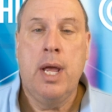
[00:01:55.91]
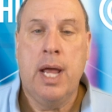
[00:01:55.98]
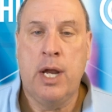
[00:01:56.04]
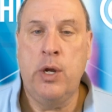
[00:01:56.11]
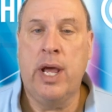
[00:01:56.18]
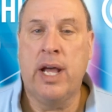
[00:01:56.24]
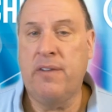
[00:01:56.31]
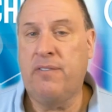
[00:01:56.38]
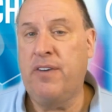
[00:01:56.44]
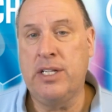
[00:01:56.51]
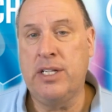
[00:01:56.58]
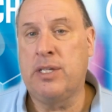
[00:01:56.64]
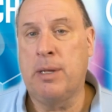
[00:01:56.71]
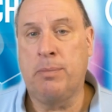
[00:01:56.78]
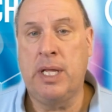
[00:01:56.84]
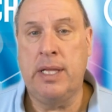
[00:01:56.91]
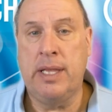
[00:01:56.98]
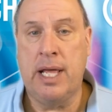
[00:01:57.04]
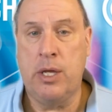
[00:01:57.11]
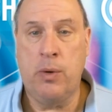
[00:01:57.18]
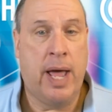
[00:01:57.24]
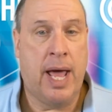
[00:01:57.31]
and you had to find something
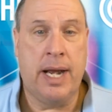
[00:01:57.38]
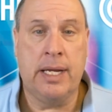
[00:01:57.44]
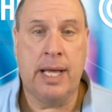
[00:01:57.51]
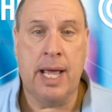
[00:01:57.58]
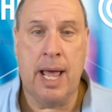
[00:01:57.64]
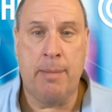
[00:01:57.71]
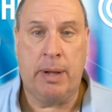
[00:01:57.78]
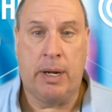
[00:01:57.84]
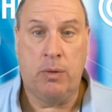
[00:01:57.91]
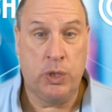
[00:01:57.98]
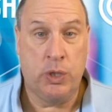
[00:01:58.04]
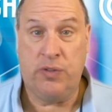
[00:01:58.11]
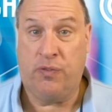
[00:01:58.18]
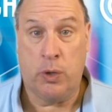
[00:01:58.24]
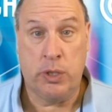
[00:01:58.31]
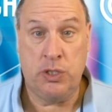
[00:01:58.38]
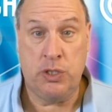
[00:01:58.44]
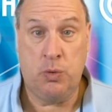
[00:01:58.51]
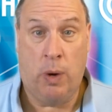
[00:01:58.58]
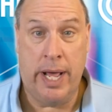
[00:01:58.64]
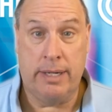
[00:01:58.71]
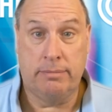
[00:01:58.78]
that you had in common, which forces
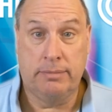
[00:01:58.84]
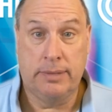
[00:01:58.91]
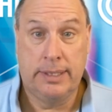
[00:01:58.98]
what?